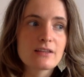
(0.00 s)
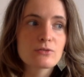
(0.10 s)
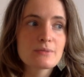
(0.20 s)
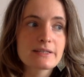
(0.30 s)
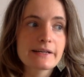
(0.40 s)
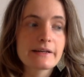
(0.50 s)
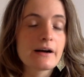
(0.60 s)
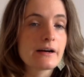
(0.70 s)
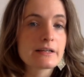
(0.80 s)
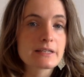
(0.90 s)
It's almost like an
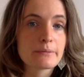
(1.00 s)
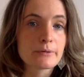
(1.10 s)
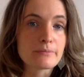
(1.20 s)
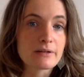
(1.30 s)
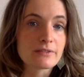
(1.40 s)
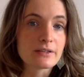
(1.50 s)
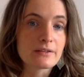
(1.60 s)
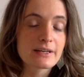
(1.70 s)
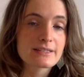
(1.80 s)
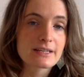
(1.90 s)
archetypal mother.
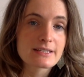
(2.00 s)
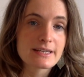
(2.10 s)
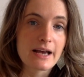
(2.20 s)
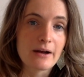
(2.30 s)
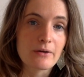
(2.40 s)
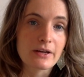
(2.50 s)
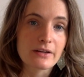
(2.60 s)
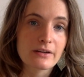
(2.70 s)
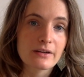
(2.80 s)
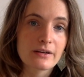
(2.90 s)
That's actually how I
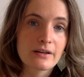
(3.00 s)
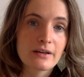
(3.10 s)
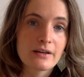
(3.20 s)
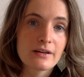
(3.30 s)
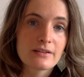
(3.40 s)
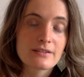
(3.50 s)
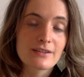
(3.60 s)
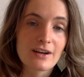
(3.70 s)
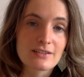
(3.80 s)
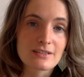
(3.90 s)

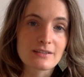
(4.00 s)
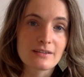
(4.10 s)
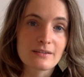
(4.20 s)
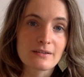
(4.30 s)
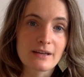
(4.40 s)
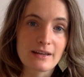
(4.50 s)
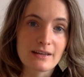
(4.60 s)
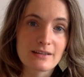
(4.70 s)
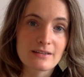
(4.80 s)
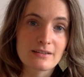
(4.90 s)
started getting
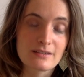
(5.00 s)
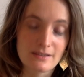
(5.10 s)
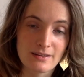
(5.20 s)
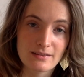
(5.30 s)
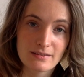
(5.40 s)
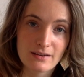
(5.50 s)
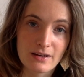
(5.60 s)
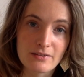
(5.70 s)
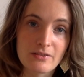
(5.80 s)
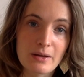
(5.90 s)
into this
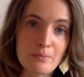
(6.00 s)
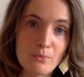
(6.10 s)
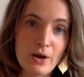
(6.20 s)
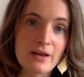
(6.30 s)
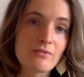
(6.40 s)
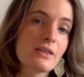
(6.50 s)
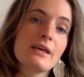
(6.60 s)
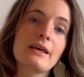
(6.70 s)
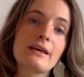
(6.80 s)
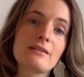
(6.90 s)
kind of like way of
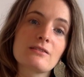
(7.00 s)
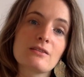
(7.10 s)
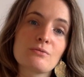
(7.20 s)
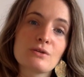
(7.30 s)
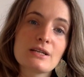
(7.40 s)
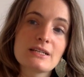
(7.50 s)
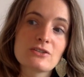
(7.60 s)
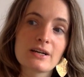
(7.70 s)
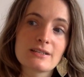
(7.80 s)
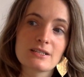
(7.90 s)
thinking, is just really
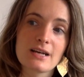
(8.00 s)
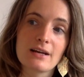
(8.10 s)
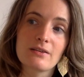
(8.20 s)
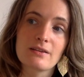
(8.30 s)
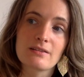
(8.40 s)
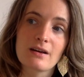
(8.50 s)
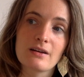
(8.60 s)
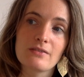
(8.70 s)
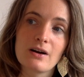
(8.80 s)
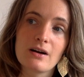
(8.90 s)
trying to channel this
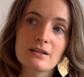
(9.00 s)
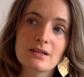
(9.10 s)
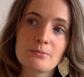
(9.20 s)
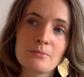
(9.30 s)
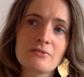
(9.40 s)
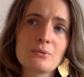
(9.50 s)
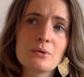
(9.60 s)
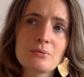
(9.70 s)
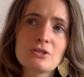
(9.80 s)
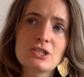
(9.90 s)
kind of archetypal mother.
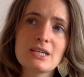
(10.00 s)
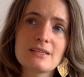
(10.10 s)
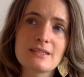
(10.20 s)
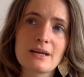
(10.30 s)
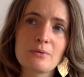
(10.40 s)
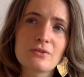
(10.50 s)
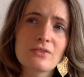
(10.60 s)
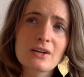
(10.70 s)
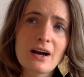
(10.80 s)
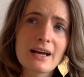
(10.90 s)
What would she say?
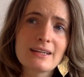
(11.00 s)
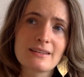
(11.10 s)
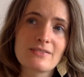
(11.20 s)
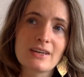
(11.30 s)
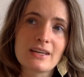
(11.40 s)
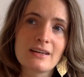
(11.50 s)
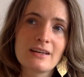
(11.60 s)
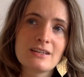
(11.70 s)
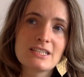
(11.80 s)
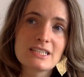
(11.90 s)
What's the kindest thing
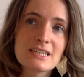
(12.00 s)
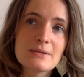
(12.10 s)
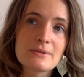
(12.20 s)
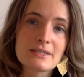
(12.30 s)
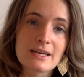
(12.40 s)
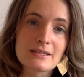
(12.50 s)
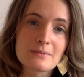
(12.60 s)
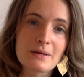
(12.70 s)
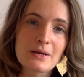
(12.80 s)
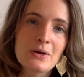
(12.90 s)
she would say
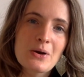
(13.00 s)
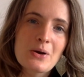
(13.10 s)
to me?